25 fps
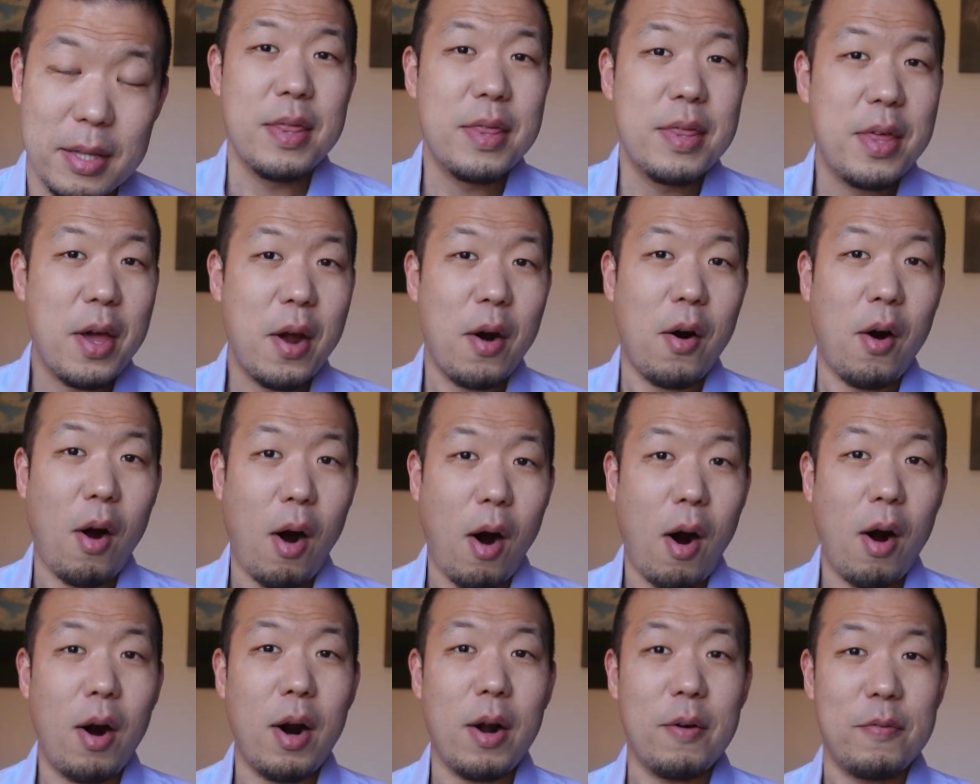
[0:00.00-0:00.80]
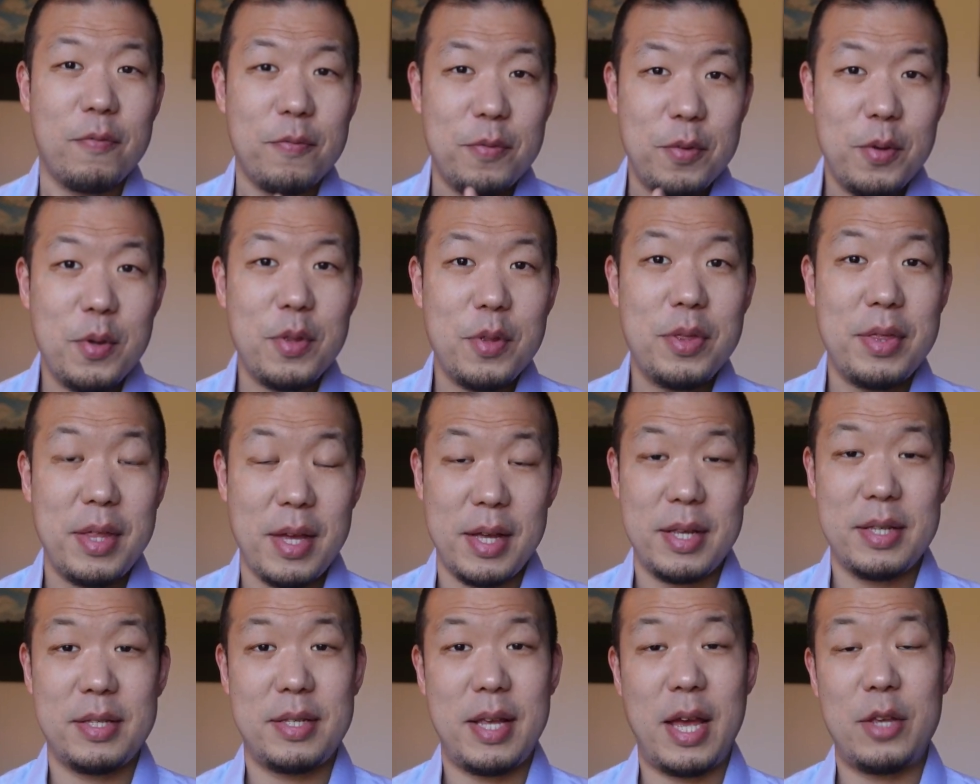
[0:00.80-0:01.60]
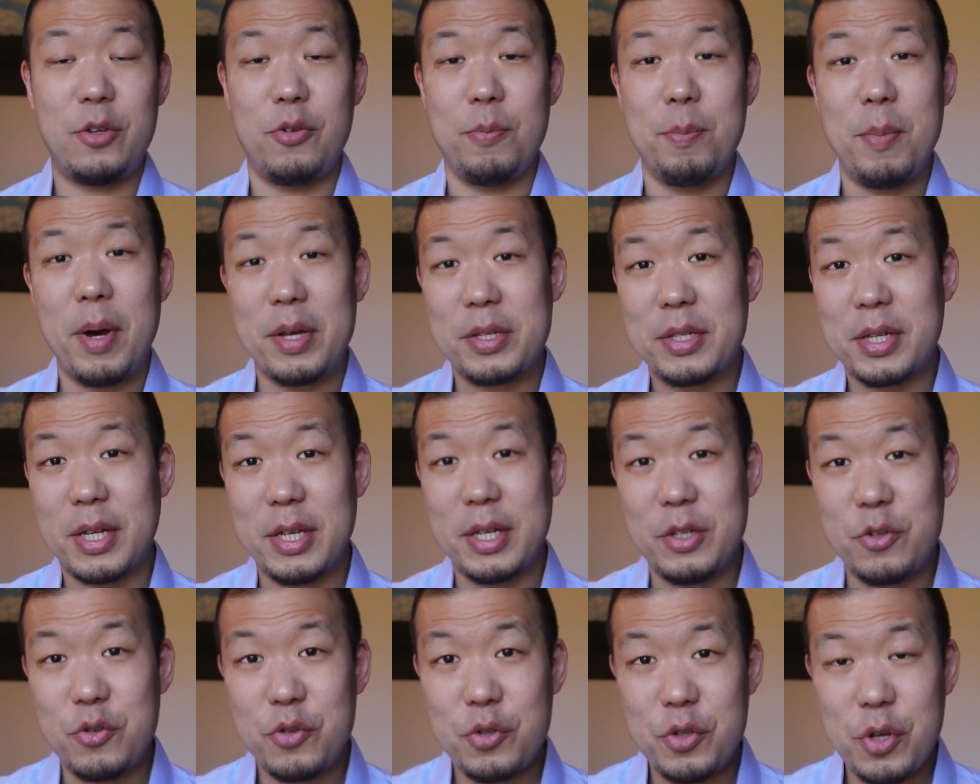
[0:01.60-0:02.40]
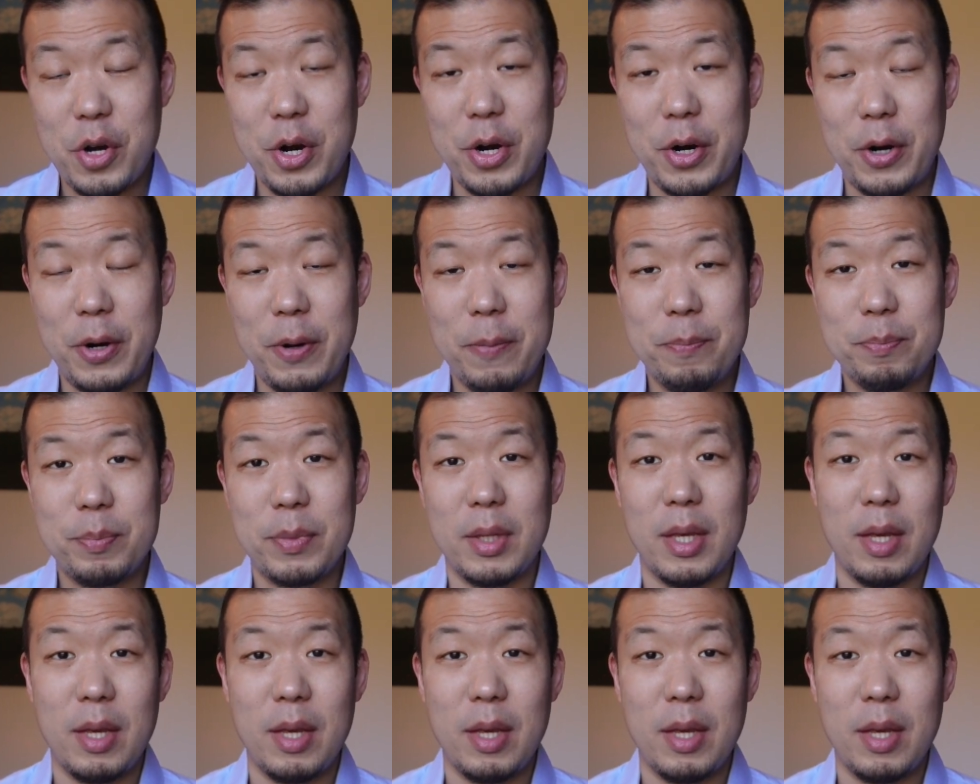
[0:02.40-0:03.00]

there are a few things that you must consider